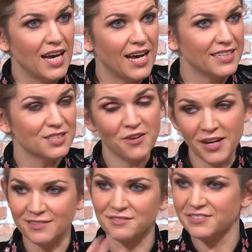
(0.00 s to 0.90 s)
And it's
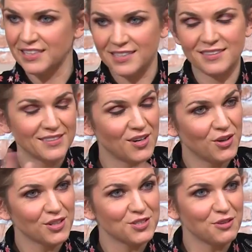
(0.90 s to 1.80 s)
fine and fit in
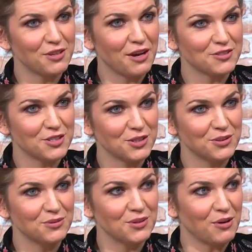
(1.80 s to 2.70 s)
all the stuff you have to
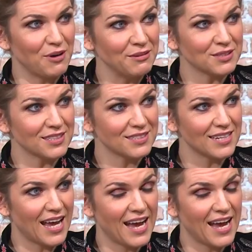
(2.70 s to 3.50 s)
do around it.